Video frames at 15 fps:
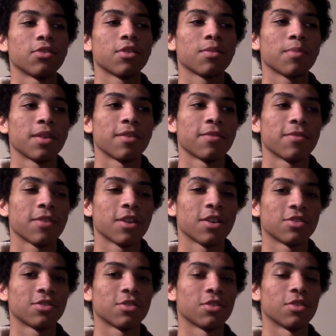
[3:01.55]
took me to
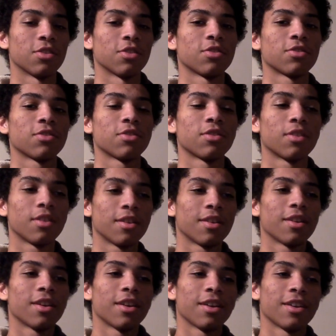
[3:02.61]
finish this.
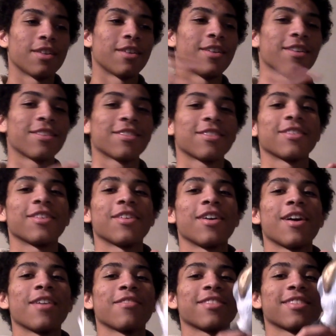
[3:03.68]
And also,
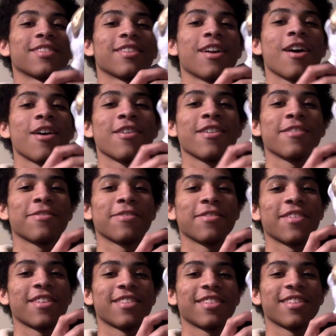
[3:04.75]
I'm sorry for
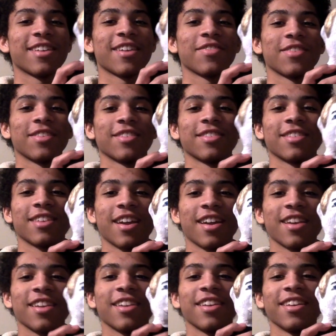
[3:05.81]
messing up the
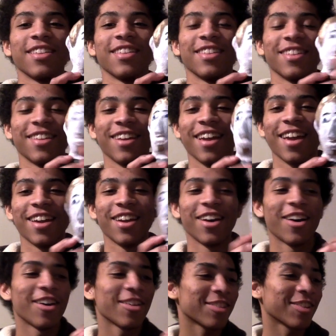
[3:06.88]
skin. And
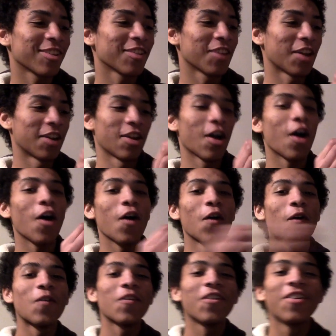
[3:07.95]
also the
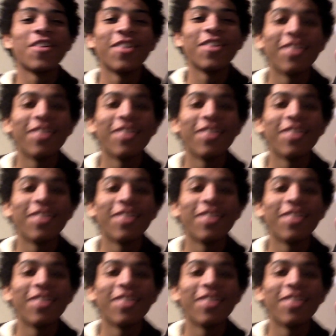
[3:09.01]
nose.